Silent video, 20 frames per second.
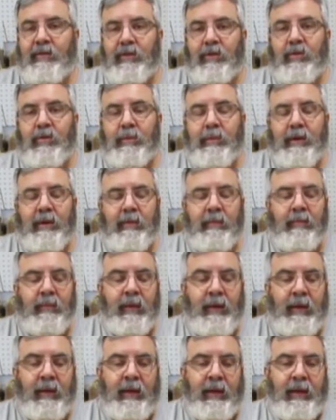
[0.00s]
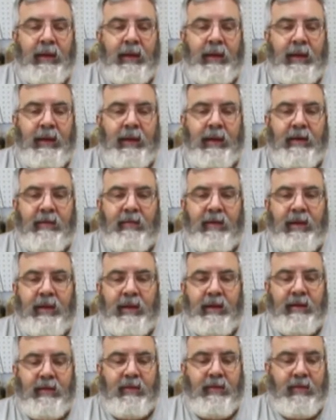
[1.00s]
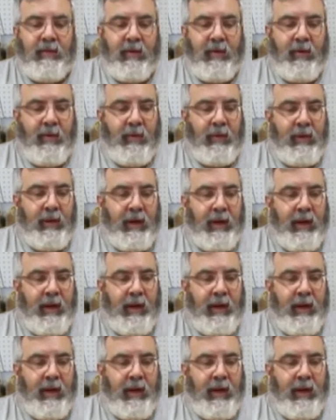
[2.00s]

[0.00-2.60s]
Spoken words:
aluminum and everything. So